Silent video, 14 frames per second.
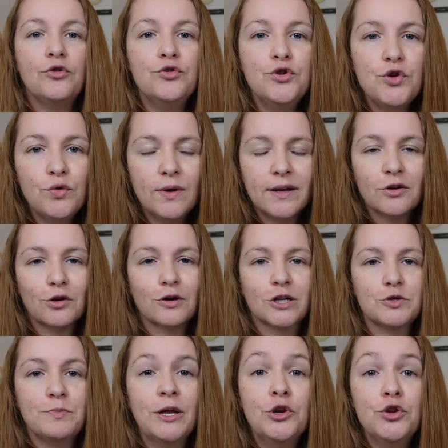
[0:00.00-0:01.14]
new
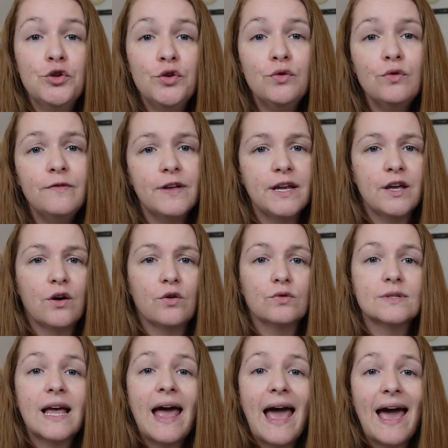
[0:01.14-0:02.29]
encouragement, new
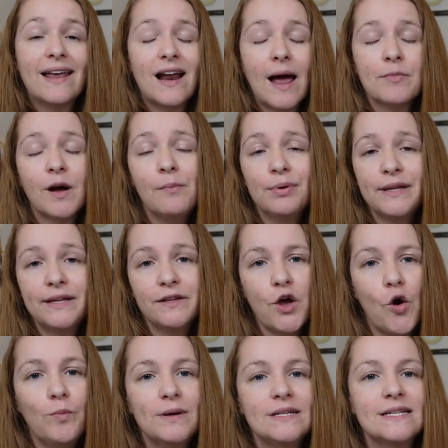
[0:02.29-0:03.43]
videos, and I'm completely
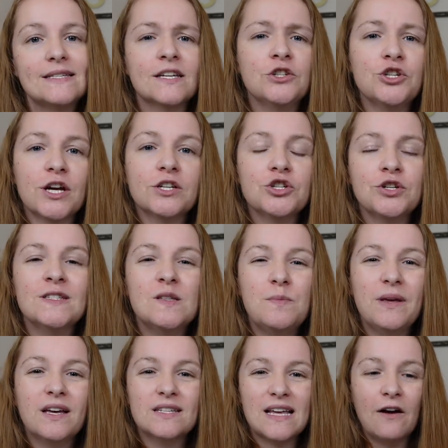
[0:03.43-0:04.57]
open to suggestions,
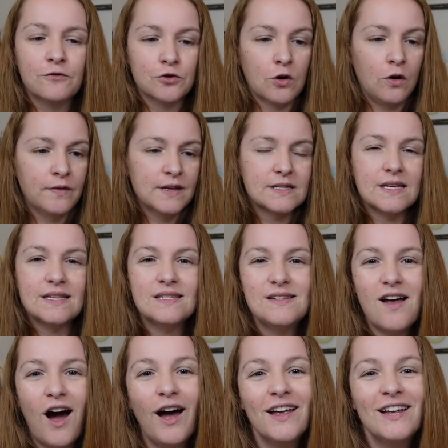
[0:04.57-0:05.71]
because after all, this is
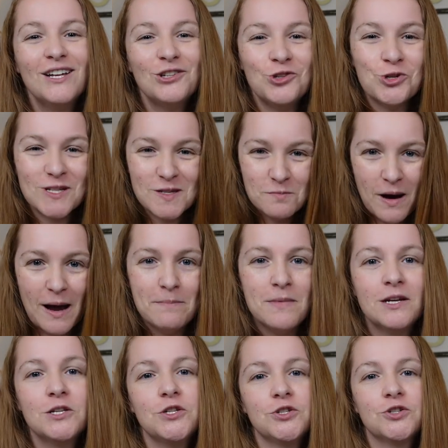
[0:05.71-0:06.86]
not just my
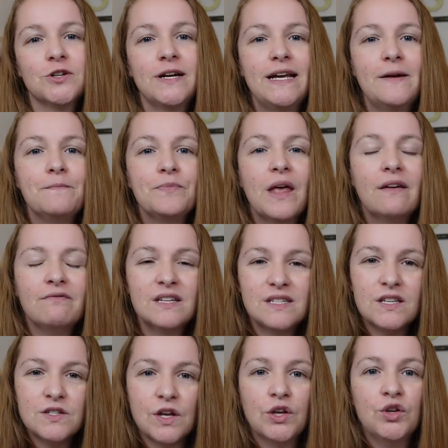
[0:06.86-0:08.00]
ministry. This
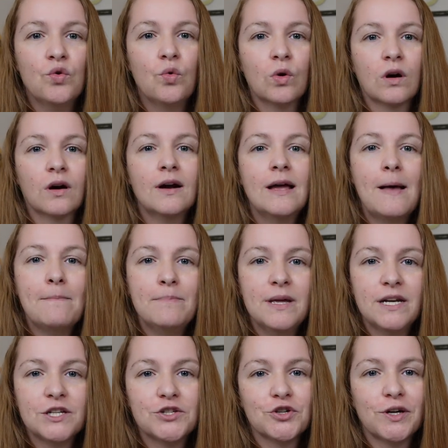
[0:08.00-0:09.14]
is your
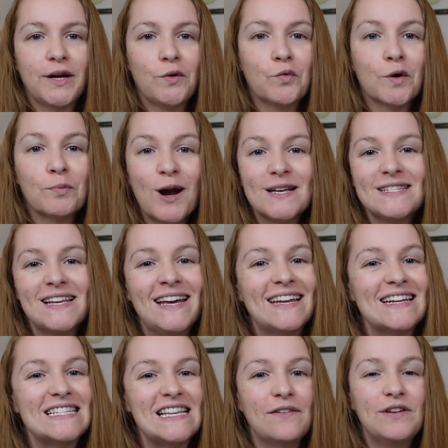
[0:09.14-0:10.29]
ministry. We're pressing
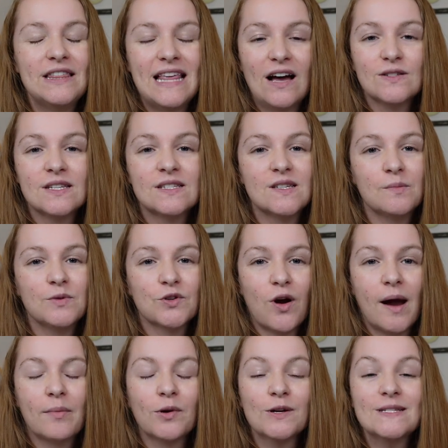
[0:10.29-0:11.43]
into 7,000
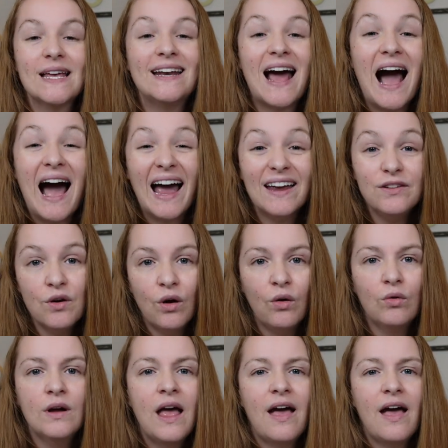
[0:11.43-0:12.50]
subscribers, and I know